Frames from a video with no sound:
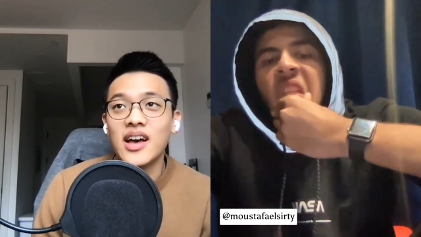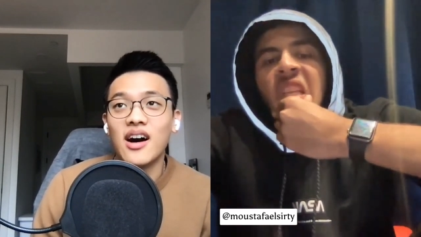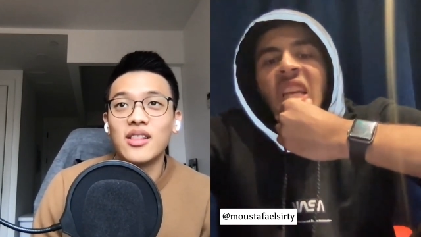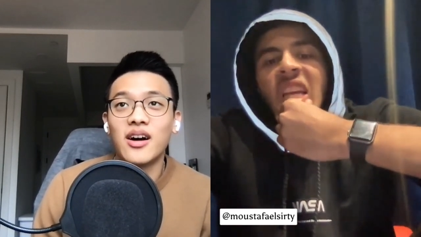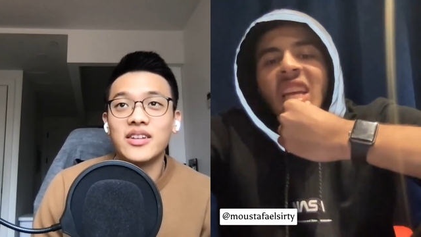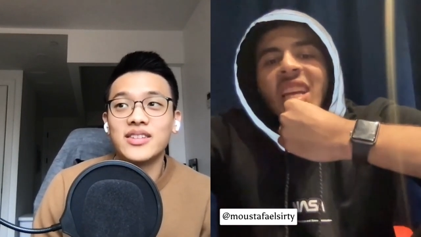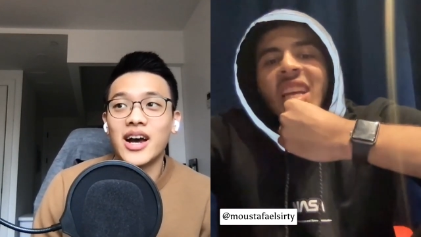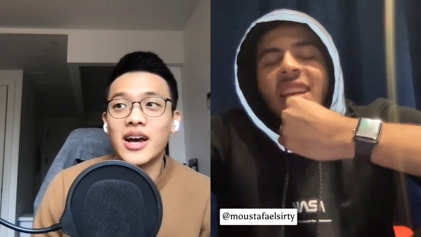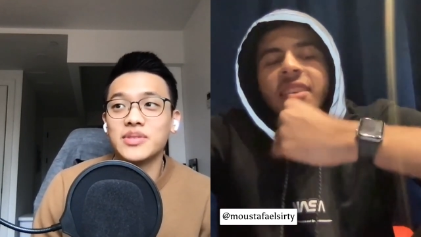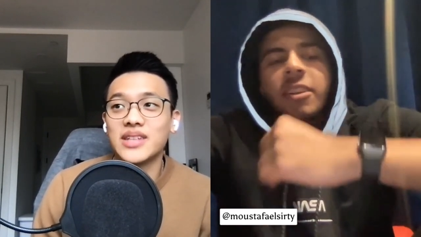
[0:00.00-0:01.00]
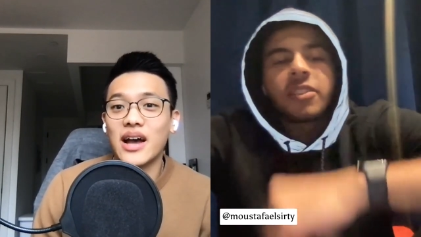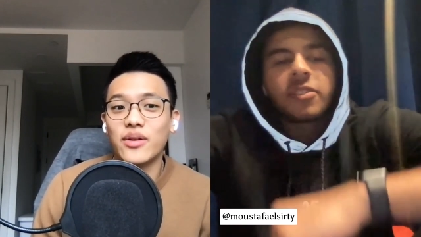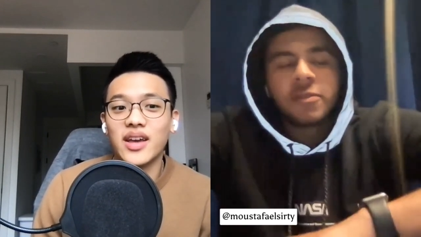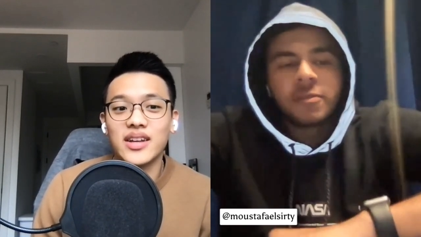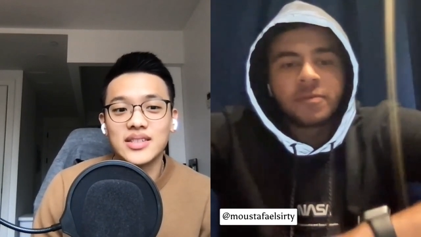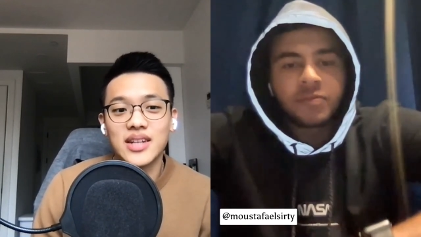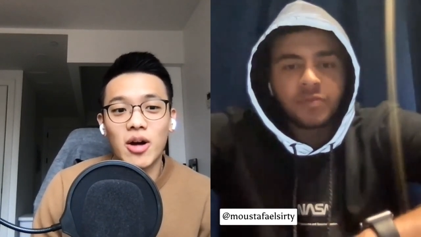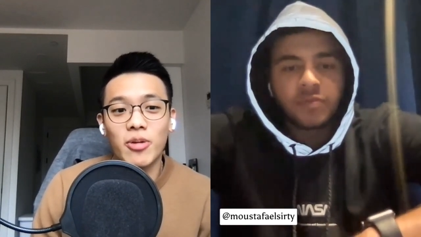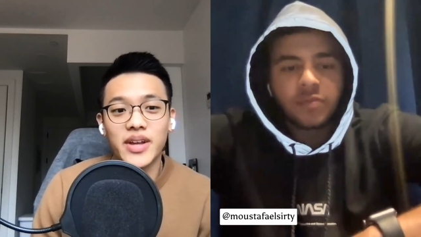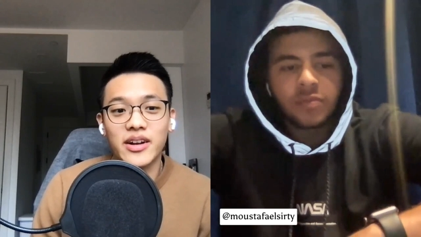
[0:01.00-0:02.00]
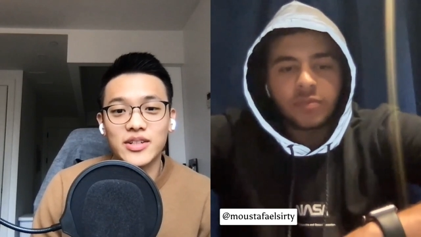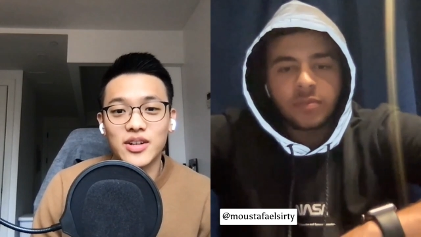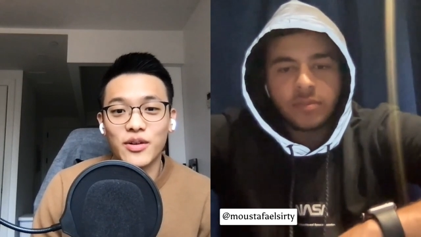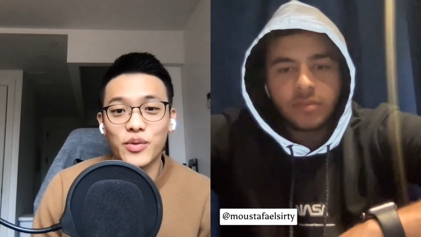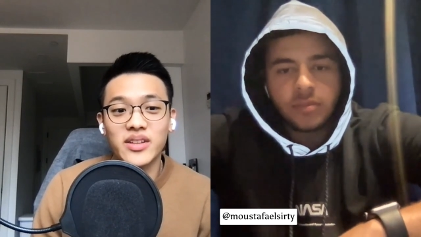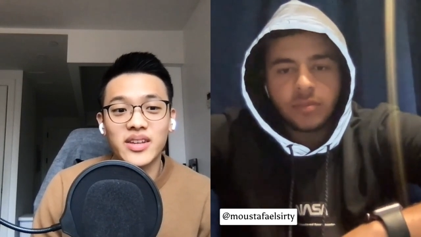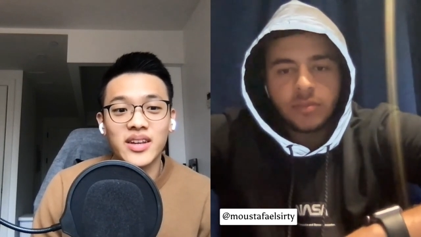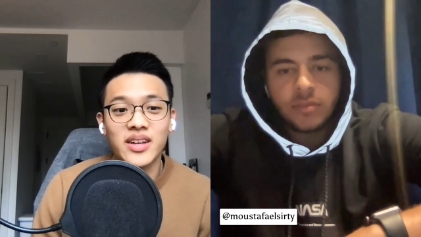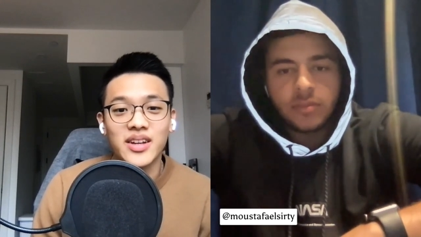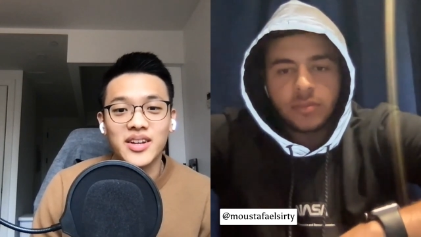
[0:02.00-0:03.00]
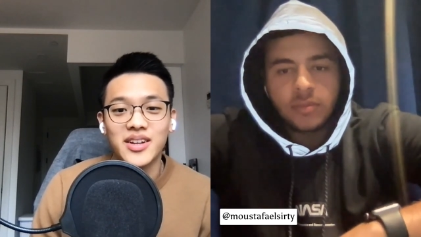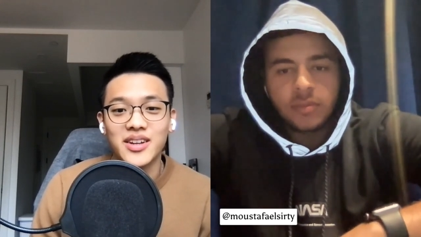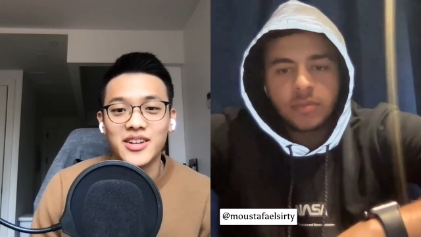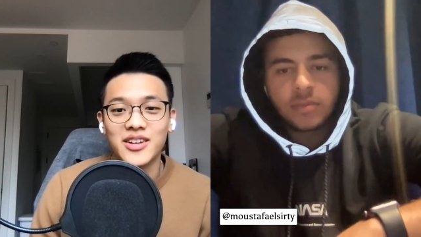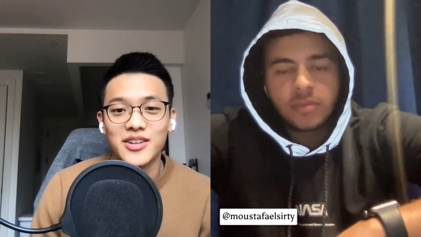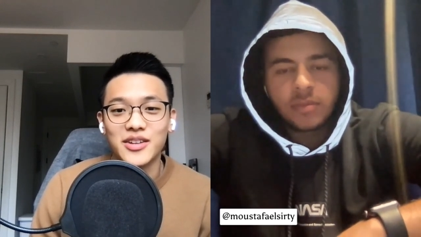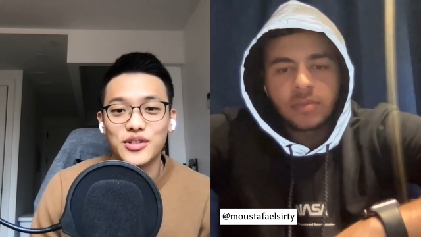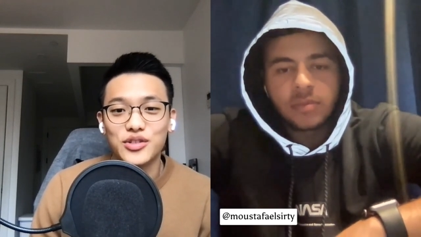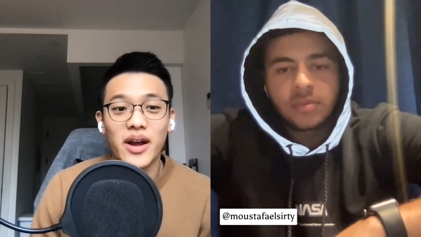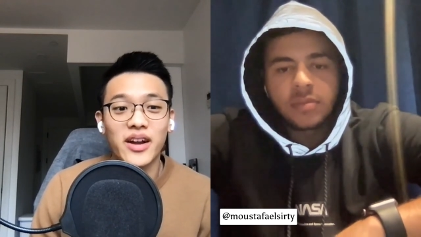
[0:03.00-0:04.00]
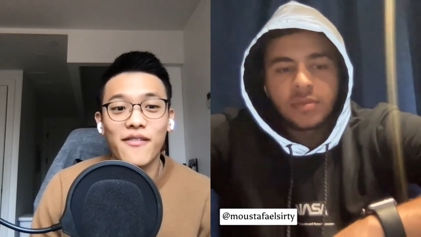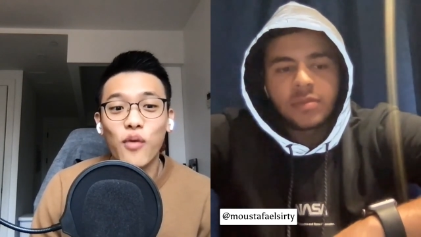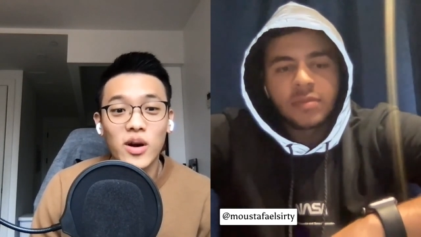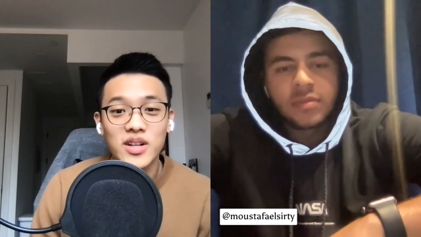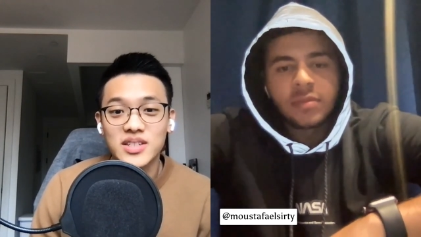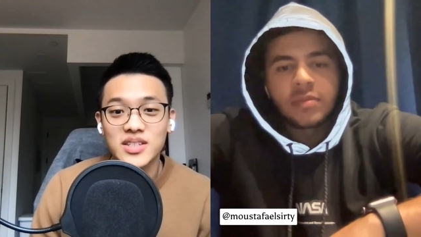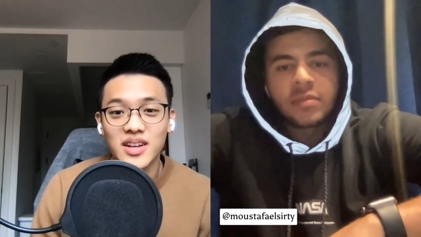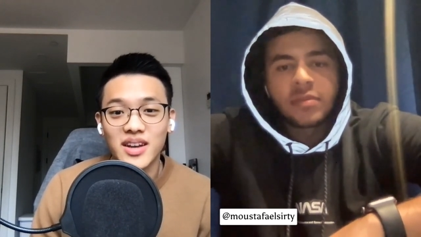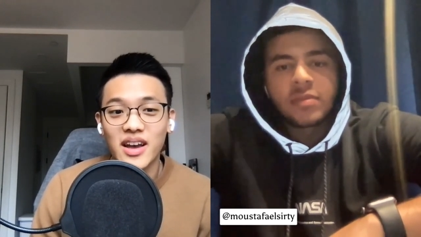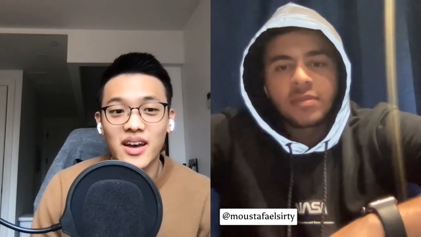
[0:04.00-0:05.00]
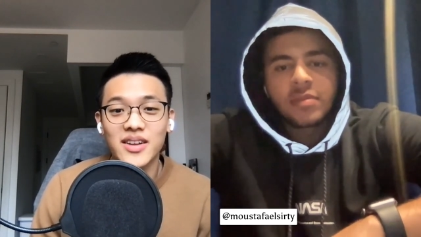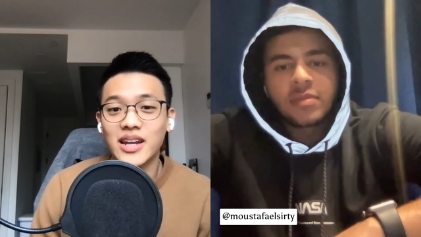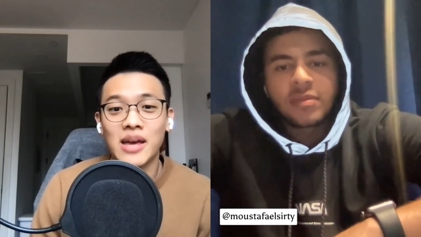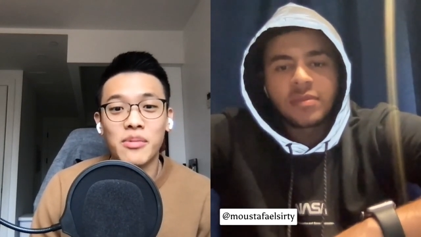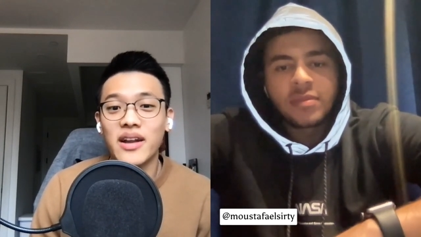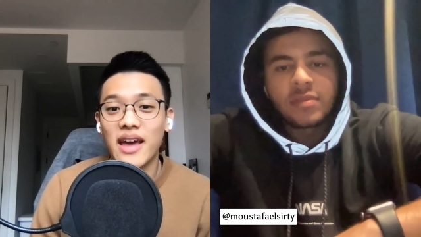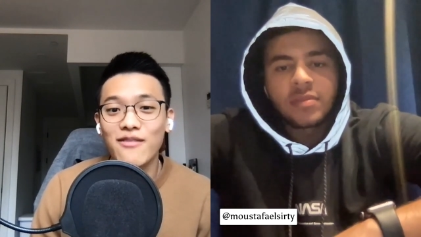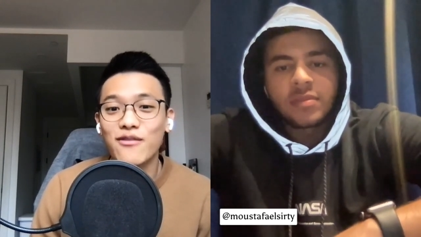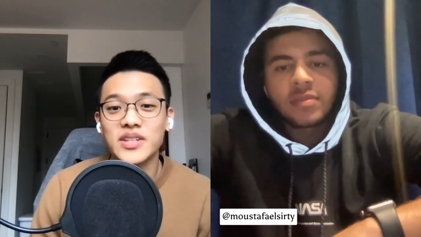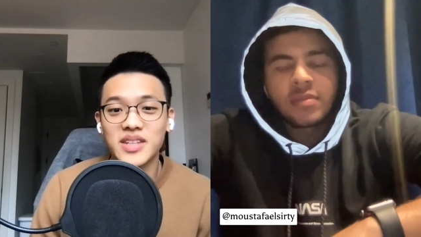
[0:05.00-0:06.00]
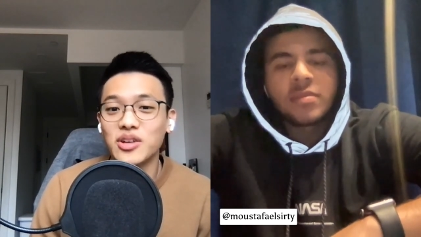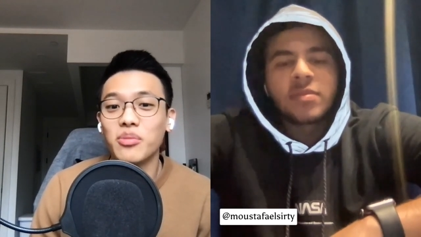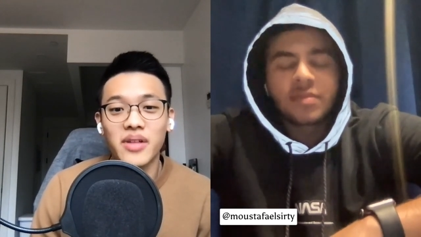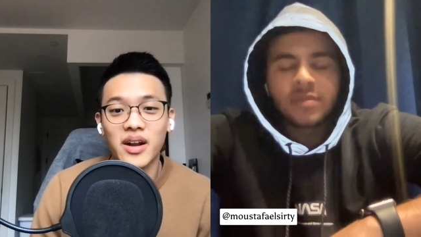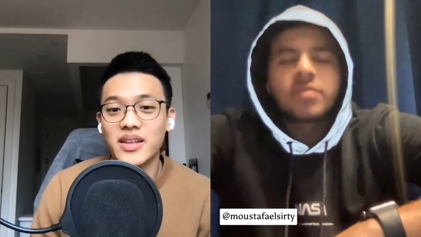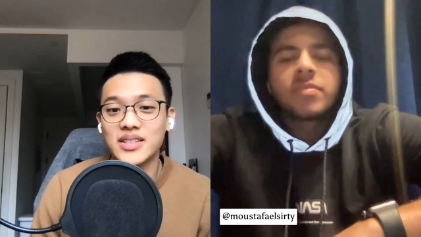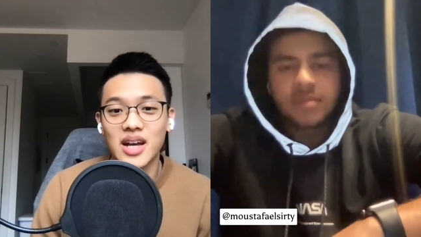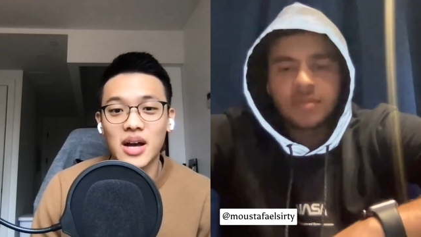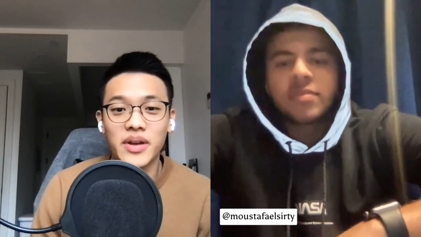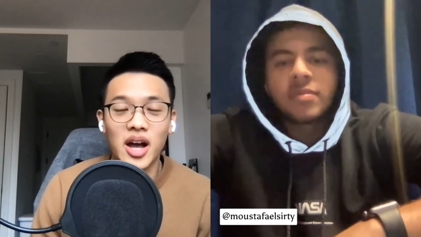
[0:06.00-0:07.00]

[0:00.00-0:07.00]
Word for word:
Speaker 1: a lot of times nowadays commentators are really trying to force a nickname on every single player that's coming